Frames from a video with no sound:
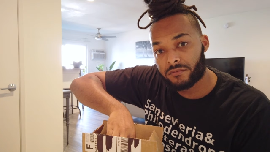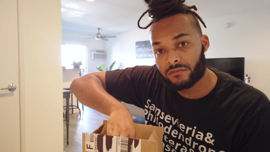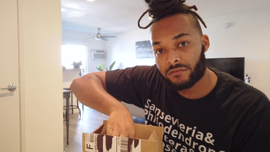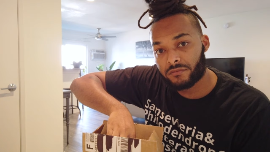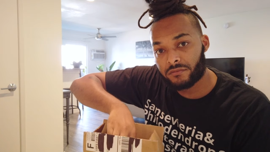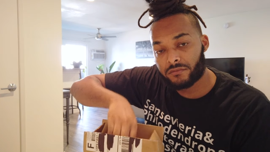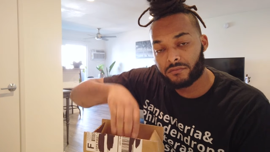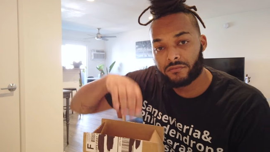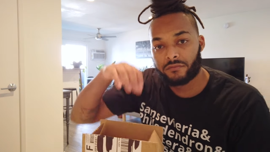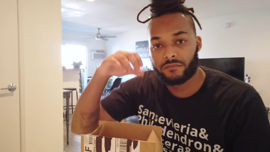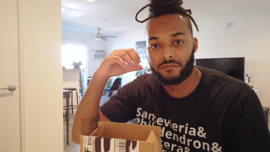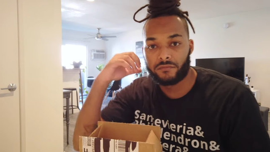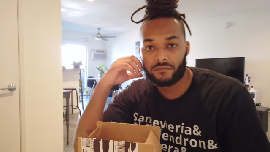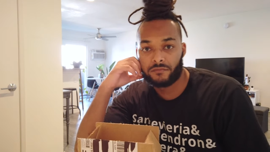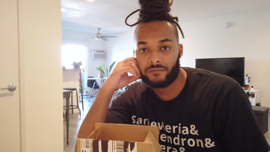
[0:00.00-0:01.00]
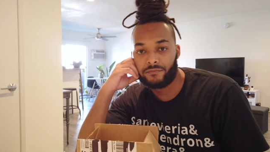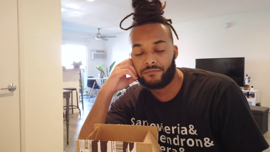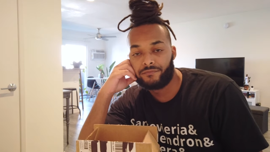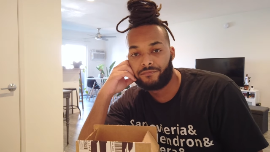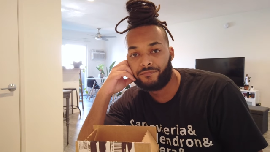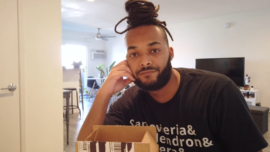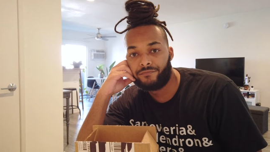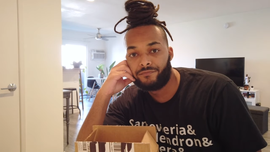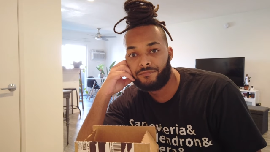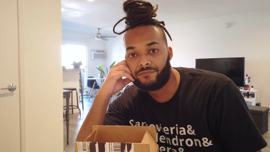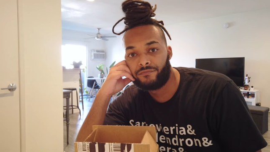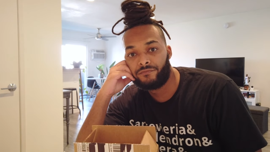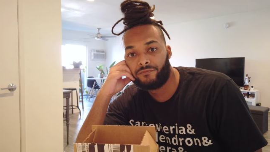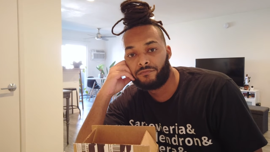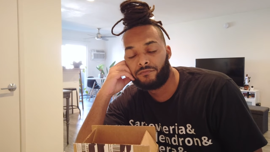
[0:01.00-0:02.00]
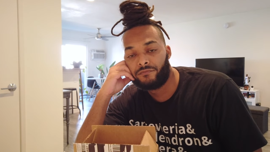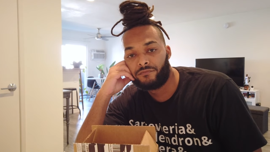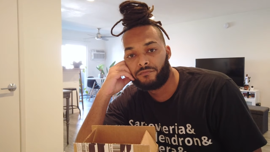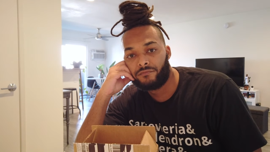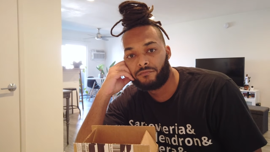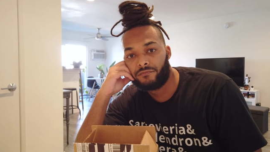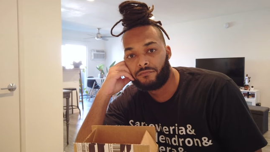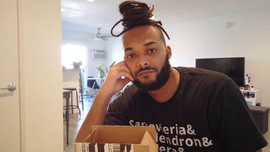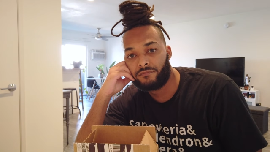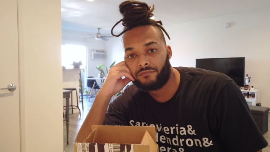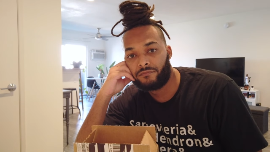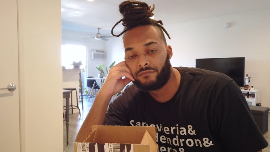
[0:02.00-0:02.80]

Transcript: Nothing is said.